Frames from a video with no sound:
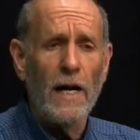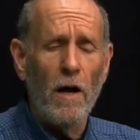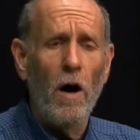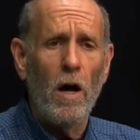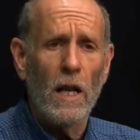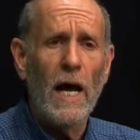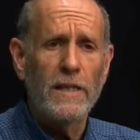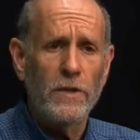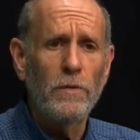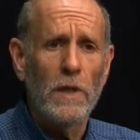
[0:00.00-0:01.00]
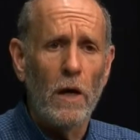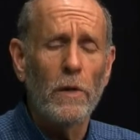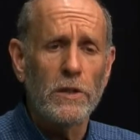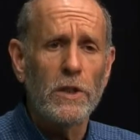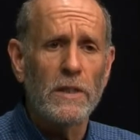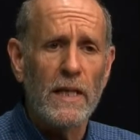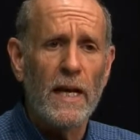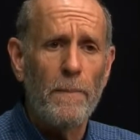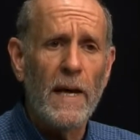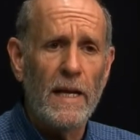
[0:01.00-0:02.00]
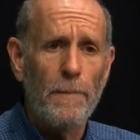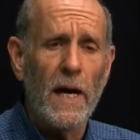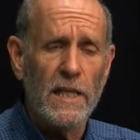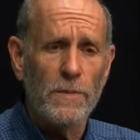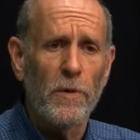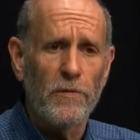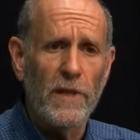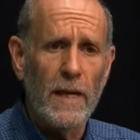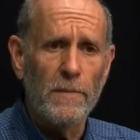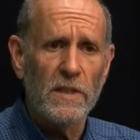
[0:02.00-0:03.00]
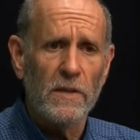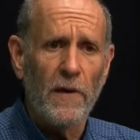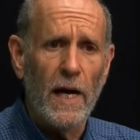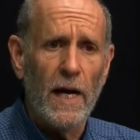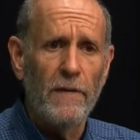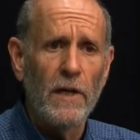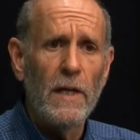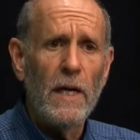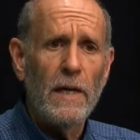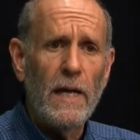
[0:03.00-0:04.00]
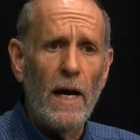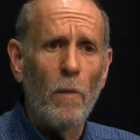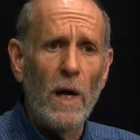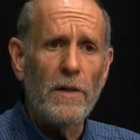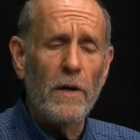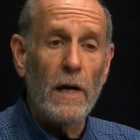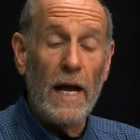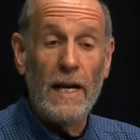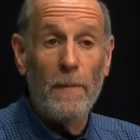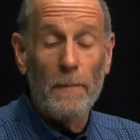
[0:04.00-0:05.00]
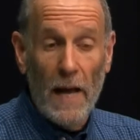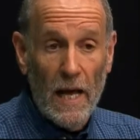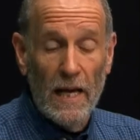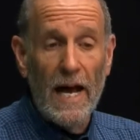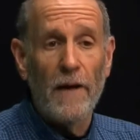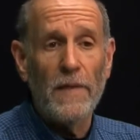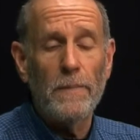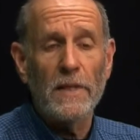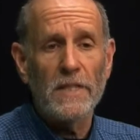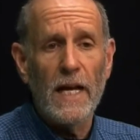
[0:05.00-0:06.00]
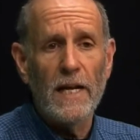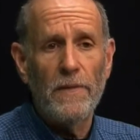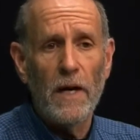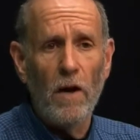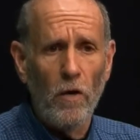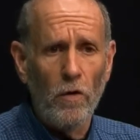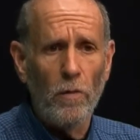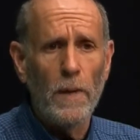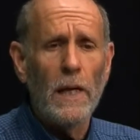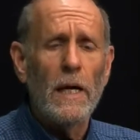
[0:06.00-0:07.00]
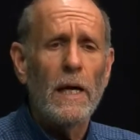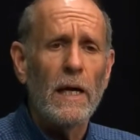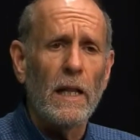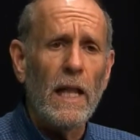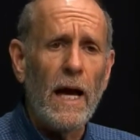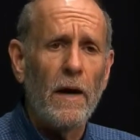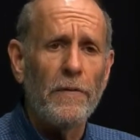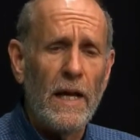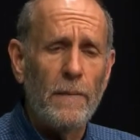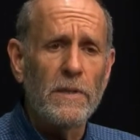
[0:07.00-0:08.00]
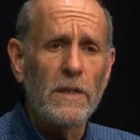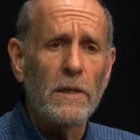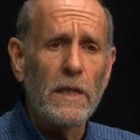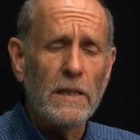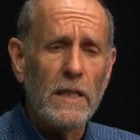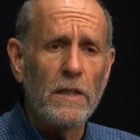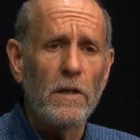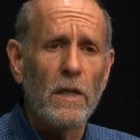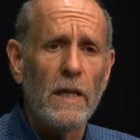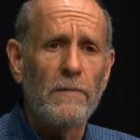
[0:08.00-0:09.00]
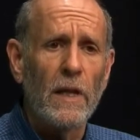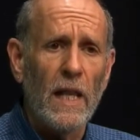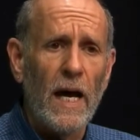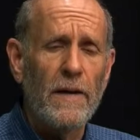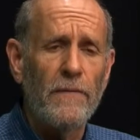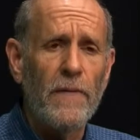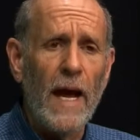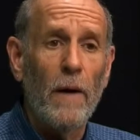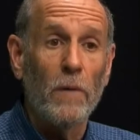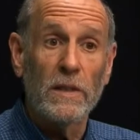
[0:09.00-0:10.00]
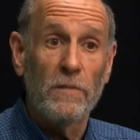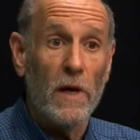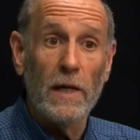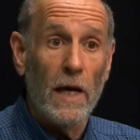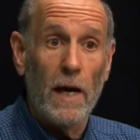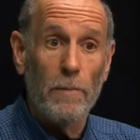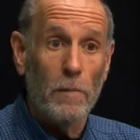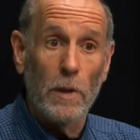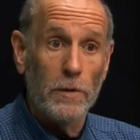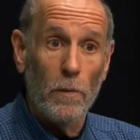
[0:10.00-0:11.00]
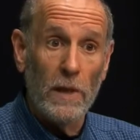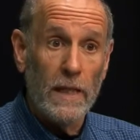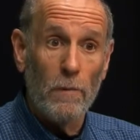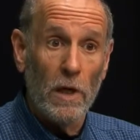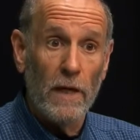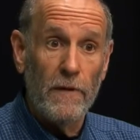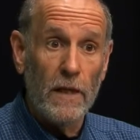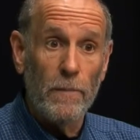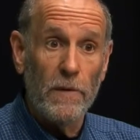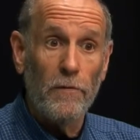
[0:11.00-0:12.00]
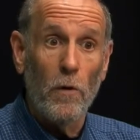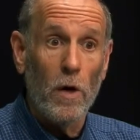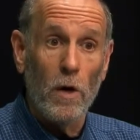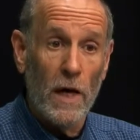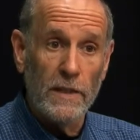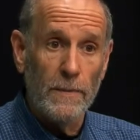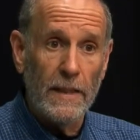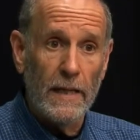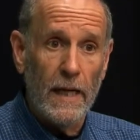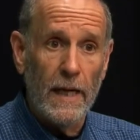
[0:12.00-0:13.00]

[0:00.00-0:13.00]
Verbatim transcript: All I do know is she said it made it possible for them to survive. Now, whether, and it allowed them to stay in their home, it allowed them to continue to live a life that was very comparable to what they were living before her husband died.